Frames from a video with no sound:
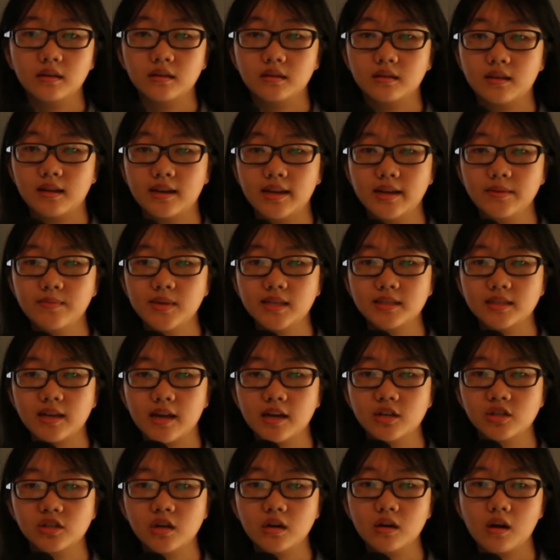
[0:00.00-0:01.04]

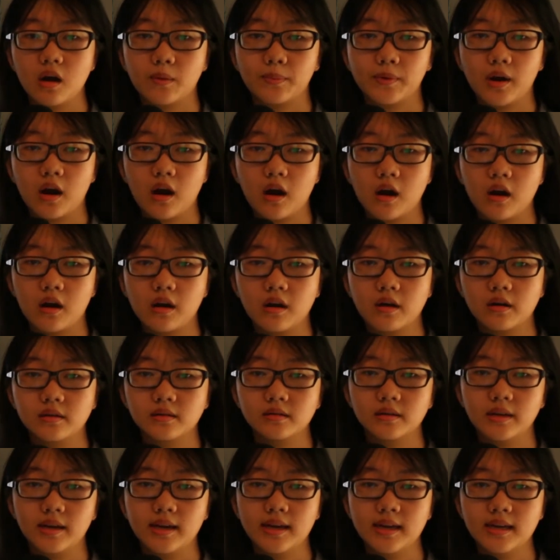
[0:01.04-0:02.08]
limitation of CAR
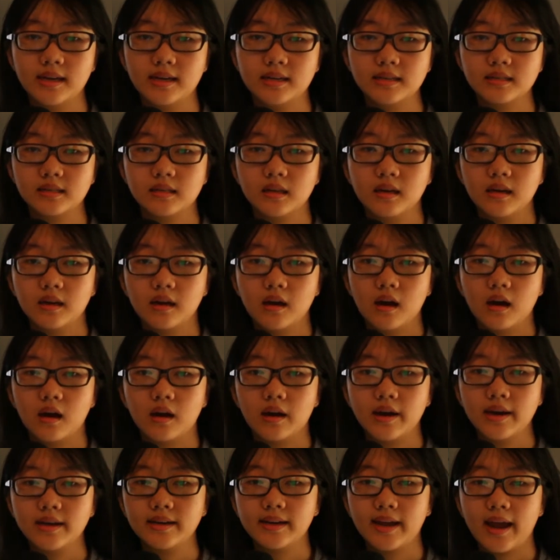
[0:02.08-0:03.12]
is
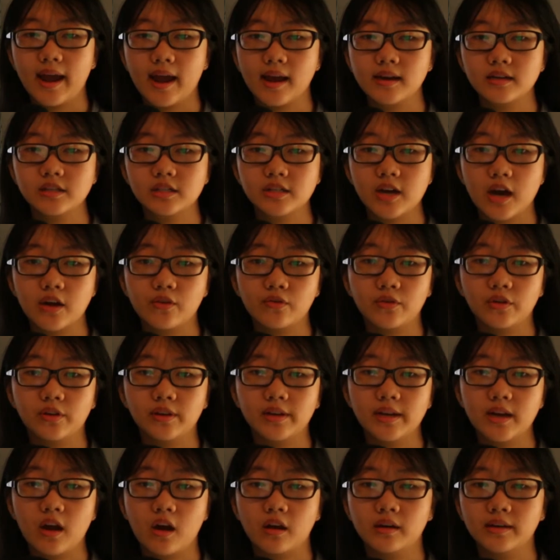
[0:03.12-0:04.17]
it can
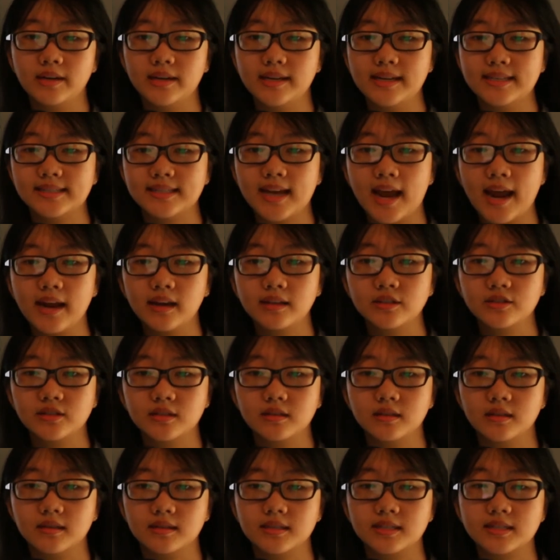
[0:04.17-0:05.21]
generally only detect
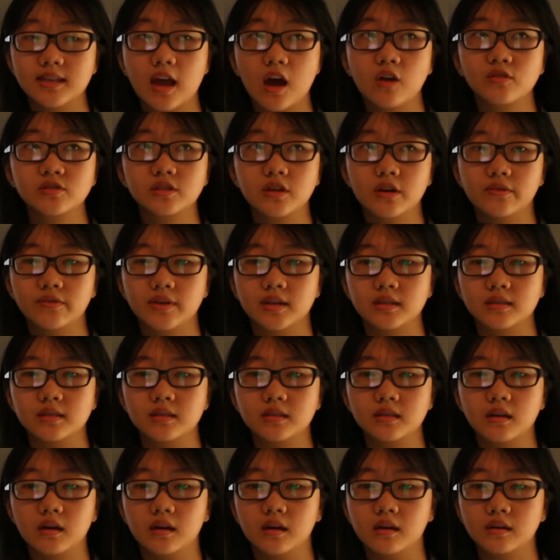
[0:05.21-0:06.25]
the cell
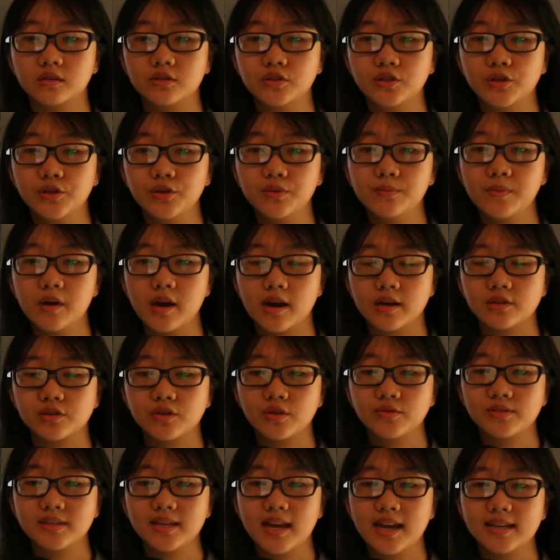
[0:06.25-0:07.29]
surface
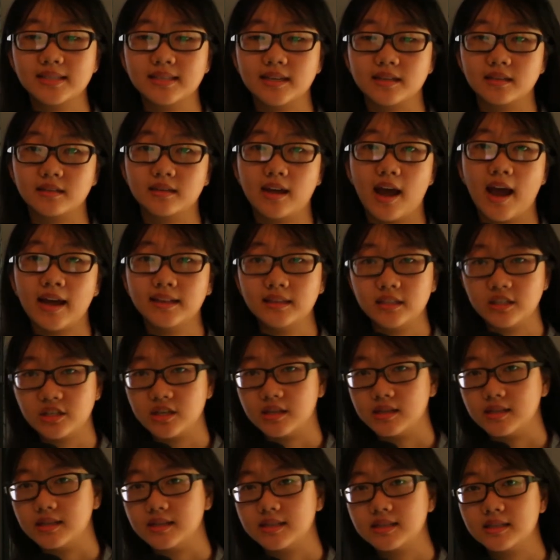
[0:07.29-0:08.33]
tumor-associated
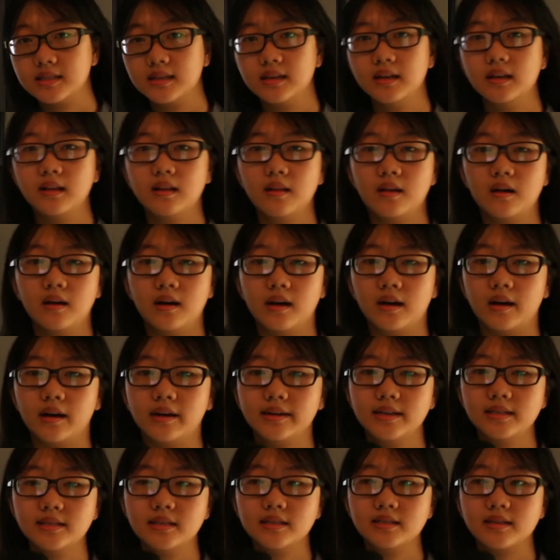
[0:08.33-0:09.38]
antigens.
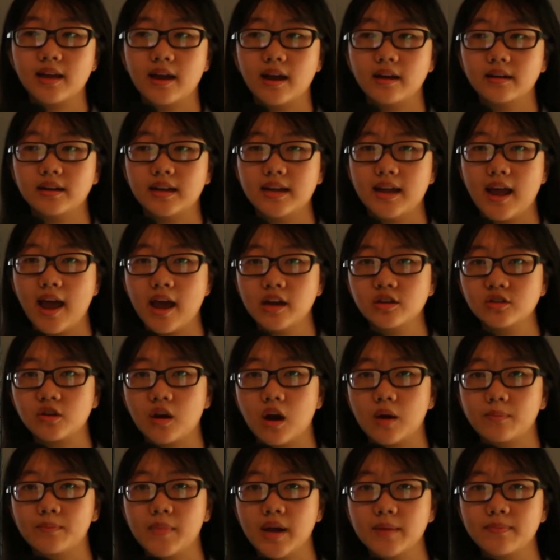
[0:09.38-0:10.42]
This is the end
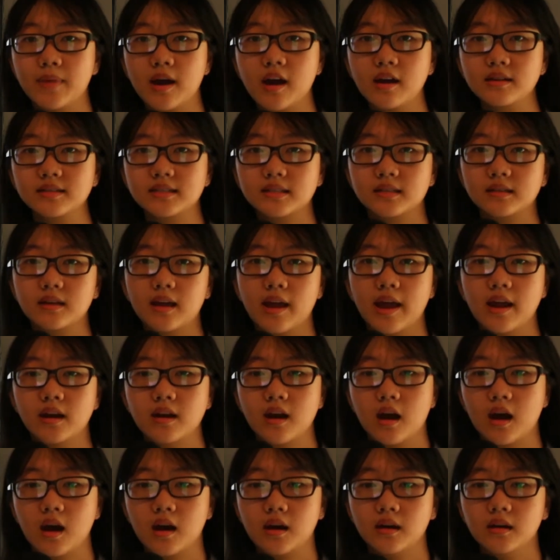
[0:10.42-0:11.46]
of my part, and
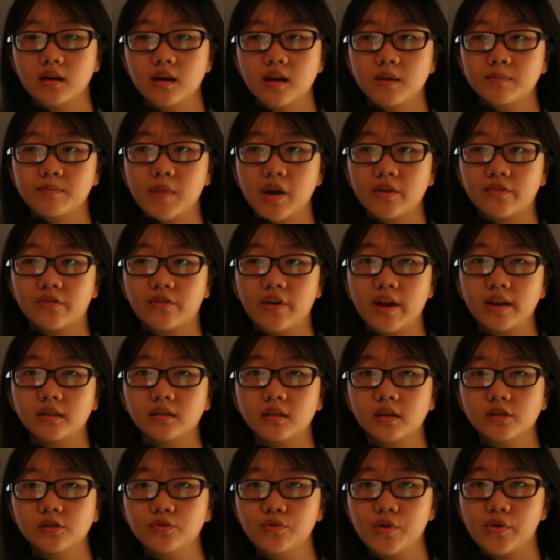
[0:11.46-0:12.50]
my
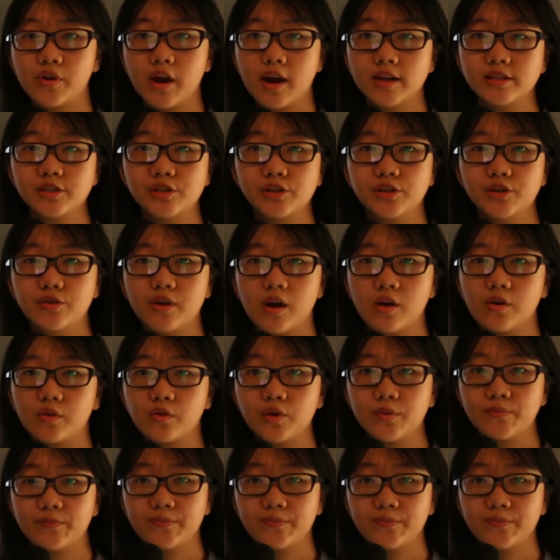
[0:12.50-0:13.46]
friend Thư will continue our group